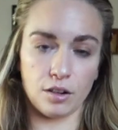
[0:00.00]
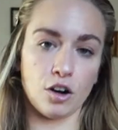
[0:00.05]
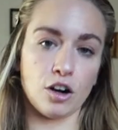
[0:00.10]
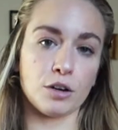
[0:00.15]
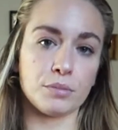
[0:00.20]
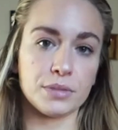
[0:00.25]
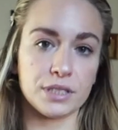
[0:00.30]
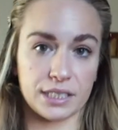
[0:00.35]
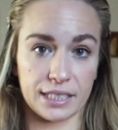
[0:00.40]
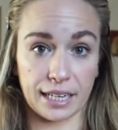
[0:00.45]

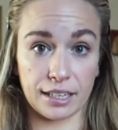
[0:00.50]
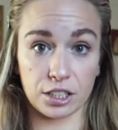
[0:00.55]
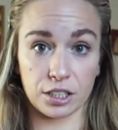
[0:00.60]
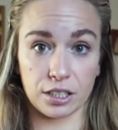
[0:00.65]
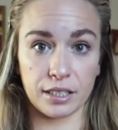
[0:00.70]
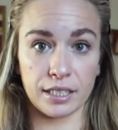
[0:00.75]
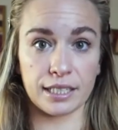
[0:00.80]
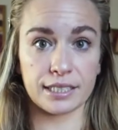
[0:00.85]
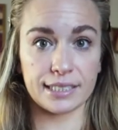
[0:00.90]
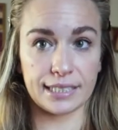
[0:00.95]
arm
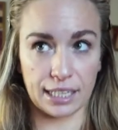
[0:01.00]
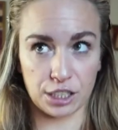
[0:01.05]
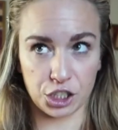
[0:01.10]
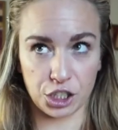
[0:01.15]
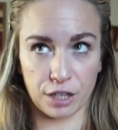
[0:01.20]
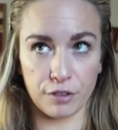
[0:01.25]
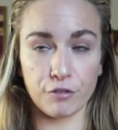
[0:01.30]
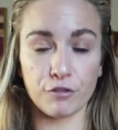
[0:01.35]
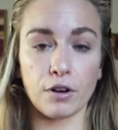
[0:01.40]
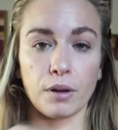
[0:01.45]

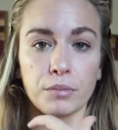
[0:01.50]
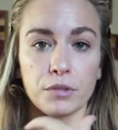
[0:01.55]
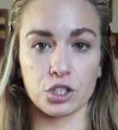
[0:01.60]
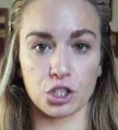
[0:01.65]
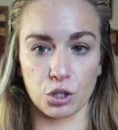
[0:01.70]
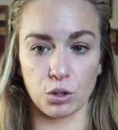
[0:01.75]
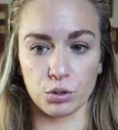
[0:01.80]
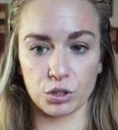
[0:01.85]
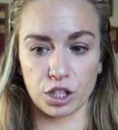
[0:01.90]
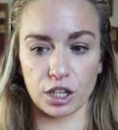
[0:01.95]
extension from the
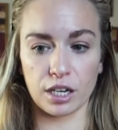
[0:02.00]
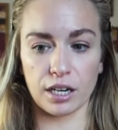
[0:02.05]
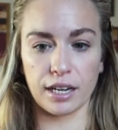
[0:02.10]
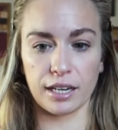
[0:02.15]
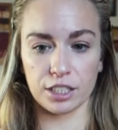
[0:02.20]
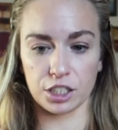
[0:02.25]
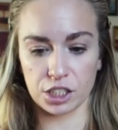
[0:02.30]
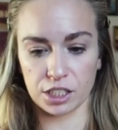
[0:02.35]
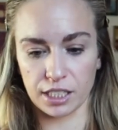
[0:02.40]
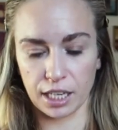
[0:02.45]
shoulder,
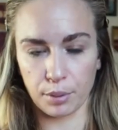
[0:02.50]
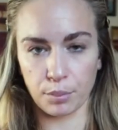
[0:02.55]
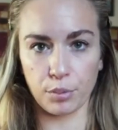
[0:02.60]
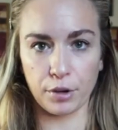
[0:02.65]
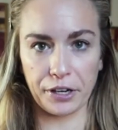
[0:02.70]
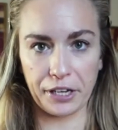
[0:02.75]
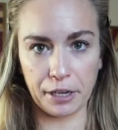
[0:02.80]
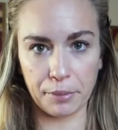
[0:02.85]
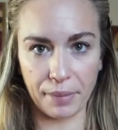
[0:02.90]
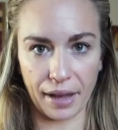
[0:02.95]
and just like
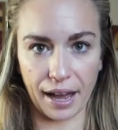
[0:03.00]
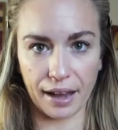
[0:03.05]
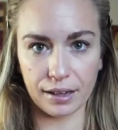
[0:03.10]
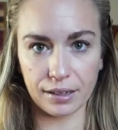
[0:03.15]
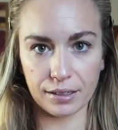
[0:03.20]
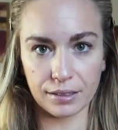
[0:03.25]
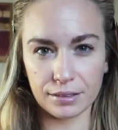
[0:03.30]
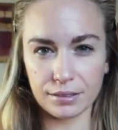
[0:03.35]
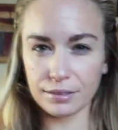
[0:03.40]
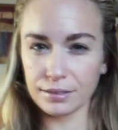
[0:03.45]
bringing it
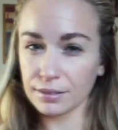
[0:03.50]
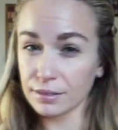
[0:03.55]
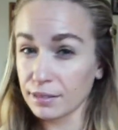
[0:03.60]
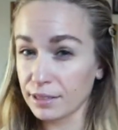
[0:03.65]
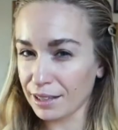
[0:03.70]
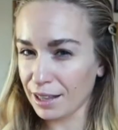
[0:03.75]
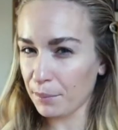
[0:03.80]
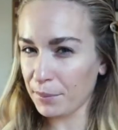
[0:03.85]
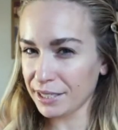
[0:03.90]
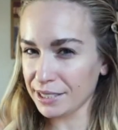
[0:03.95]
back.
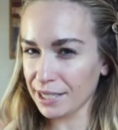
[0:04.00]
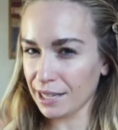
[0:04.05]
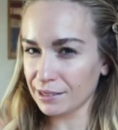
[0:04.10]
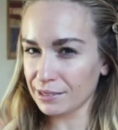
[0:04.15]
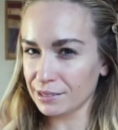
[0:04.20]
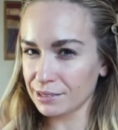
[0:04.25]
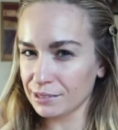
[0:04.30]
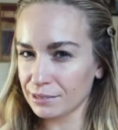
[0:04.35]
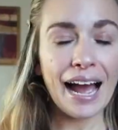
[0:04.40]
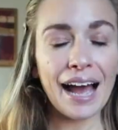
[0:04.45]
Did that make
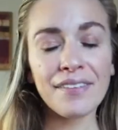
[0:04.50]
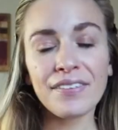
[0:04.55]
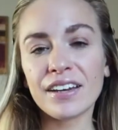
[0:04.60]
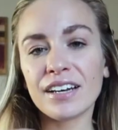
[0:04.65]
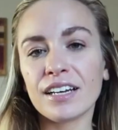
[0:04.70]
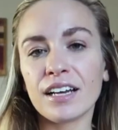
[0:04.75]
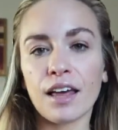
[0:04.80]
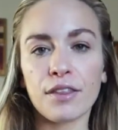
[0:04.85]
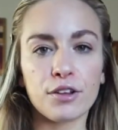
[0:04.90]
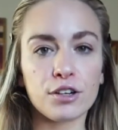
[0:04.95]
sense? And then
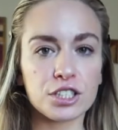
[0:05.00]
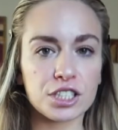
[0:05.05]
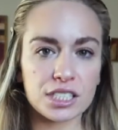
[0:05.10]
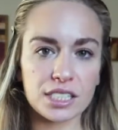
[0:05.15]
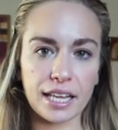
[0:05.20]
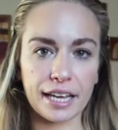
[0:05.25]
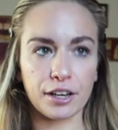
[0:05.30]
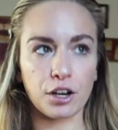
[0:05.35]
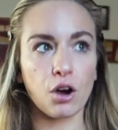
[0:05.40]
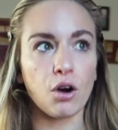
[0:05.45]
another just
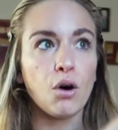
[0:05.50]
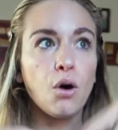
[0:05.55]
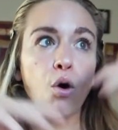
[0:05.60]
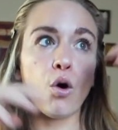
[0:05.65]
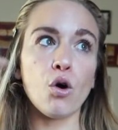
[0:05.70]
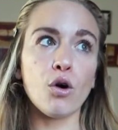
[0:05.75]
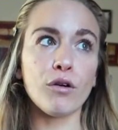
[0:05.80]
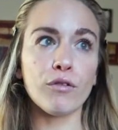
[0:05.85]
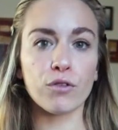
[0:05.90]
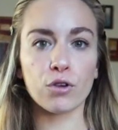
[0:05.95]
like
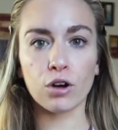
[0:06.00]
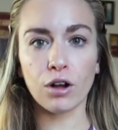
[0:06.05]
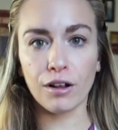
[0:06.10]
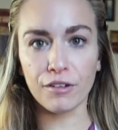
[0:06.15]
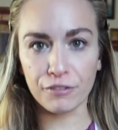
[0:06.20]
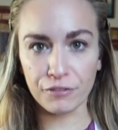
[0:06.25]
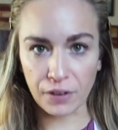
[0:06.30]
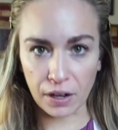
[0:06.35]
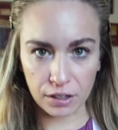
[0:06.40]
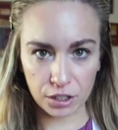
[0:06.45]
overall
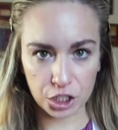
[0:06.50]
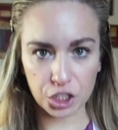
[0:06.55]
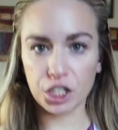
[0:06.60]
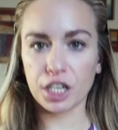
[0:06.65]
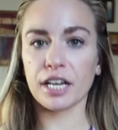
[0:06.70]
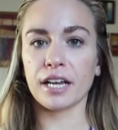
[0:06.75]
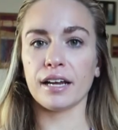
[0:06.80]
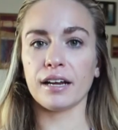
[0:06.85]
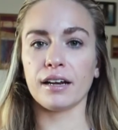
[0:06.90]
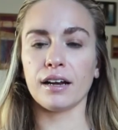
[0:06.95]

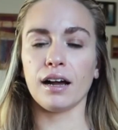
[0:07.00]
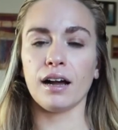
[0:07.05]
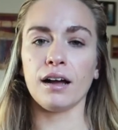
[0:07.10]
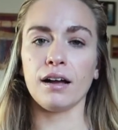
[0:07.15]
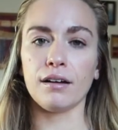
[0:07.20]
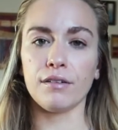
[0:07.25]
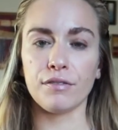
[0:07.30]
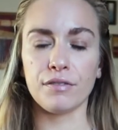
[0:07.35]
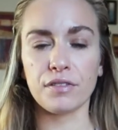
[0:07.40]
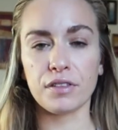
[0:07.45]
function
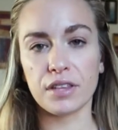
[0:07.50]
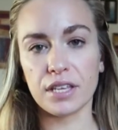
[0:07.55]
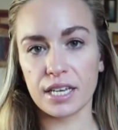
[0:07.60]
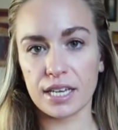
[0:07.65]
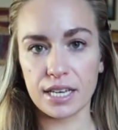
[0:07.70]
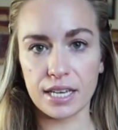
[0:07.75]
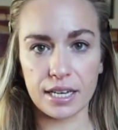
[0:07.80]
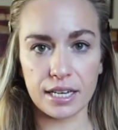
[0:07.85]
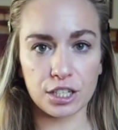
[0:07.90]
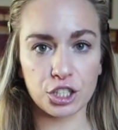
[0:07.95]
of
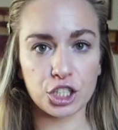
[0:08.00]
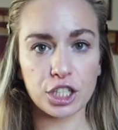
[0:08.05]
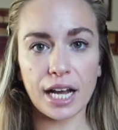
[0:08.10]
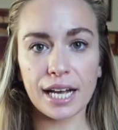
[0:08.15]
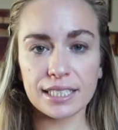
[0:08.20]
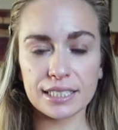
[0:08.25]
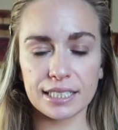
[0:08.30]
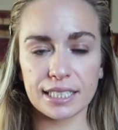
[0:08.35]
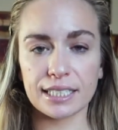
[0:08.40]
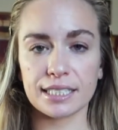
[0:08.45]
the
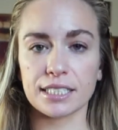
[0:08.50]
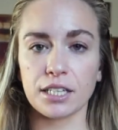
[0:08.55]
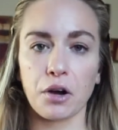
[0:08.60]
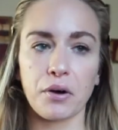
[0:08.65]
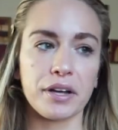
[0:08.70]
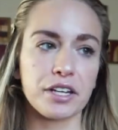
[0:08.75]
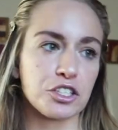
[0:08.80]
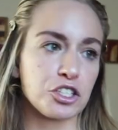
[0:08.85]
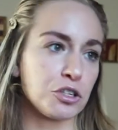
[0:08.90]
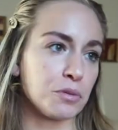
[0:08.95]
chest is
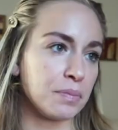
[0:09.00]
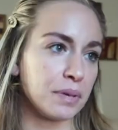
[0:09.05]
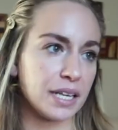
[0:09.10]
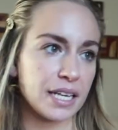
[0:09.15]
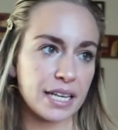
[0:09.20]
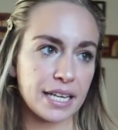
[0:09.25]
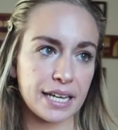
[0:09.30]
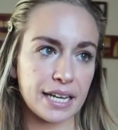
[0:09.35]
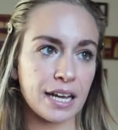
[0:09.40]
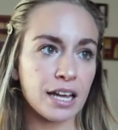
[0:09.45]
going to
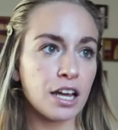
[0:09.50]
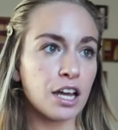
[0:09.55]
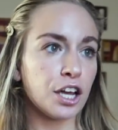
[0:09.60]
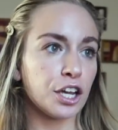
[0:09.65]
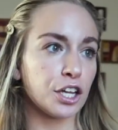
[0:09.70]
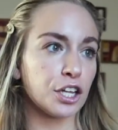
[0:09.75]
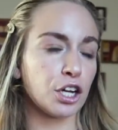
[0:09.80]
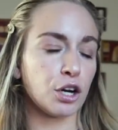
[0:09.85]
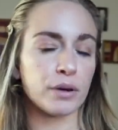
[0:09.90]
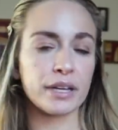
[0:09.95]
be,
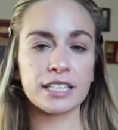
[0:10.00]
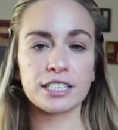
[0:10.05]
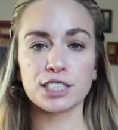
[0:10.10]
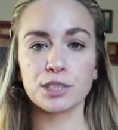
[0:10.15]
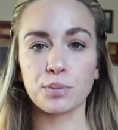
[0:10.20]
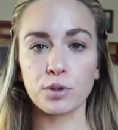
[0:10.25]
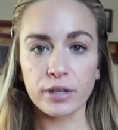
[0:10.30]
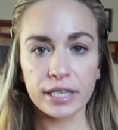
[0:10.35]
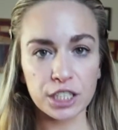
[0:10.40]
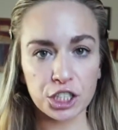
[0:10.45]
you know,
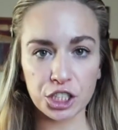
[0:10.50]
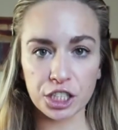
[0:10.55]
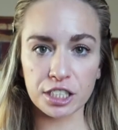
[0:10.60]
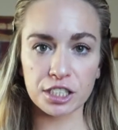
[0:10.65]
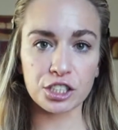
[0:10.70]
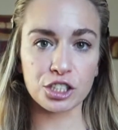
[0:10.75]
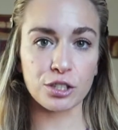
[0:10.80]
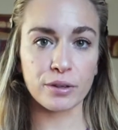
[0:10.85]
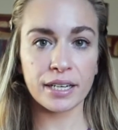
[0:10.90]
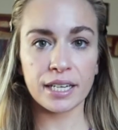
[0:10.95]

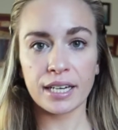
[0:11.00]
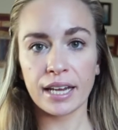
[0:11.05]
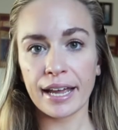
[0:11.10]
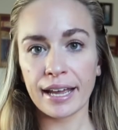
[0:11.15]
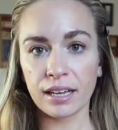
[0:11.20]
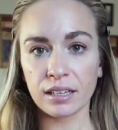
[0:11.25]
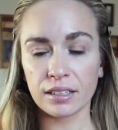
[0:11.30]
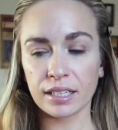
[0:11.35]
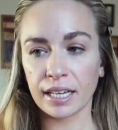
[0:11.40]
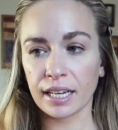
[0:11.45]
inspiration, so
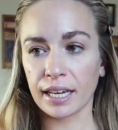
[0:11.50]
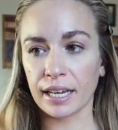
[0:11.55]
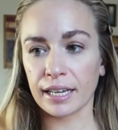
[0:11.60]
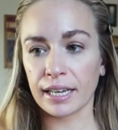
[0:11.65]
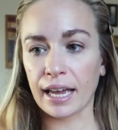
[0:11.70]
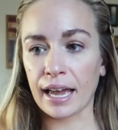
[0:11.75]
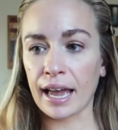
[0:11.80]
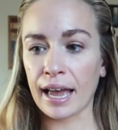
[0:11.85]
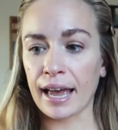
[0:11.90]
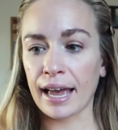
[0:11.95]
inhaling,
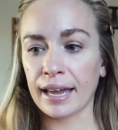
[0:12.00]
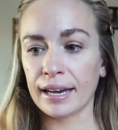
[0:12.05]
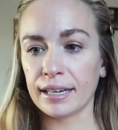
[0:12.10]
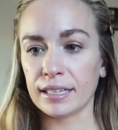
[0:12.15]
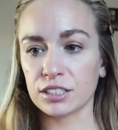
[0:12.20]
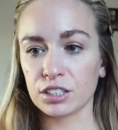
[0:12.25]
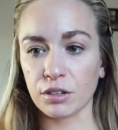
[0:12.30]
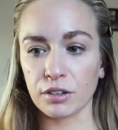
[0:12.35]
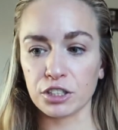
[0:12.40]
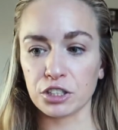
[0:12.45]
and
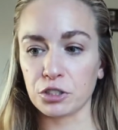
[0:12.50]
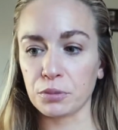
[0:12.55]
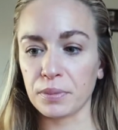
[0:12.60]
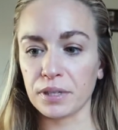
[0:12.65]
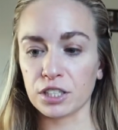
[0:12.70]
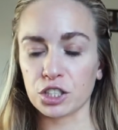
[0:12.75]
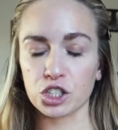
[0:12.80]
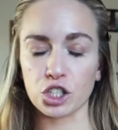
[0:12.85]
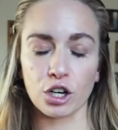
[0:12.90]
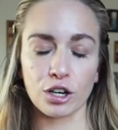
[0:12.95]
it's going to
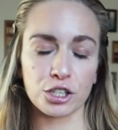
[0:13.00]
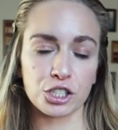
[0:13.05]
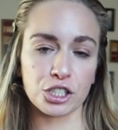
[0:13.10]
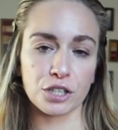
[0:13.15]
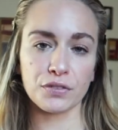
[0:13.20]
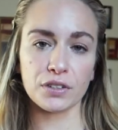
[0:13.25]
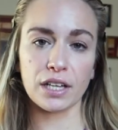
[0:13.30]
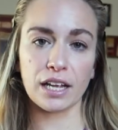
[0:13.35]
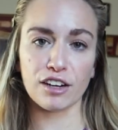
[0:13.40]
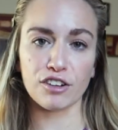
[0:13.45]
be in charge
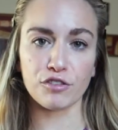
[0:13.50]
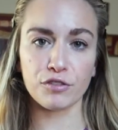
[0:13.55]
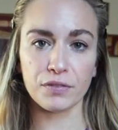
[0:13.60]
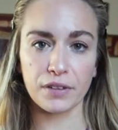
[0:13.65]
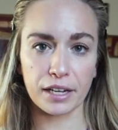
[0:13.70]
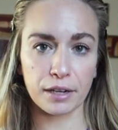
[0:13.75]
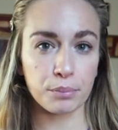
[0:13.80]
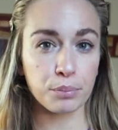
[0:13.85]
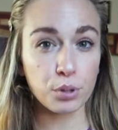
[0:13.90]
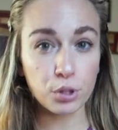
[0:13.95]
of a lot of
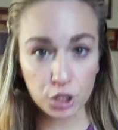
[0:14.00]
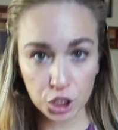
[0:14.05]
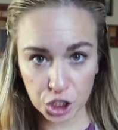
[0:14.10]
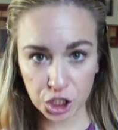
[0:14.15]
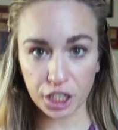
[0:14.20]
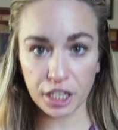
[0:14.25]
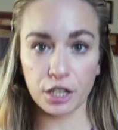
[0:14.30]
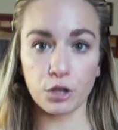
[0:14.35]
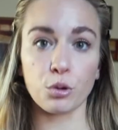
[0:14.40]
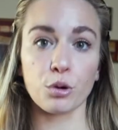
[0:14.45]
like
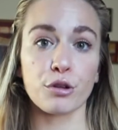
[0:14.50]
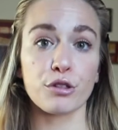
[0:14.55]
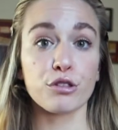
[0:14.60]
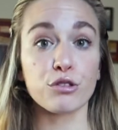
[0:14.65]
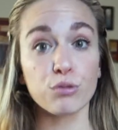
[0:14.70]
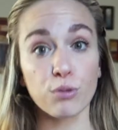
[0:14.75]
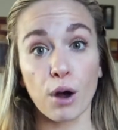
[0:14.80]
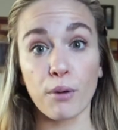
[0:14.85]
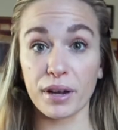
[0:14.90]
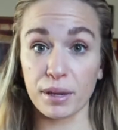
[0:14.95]
pushing or
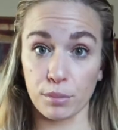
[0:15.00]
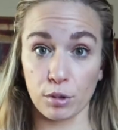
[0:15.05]
throwing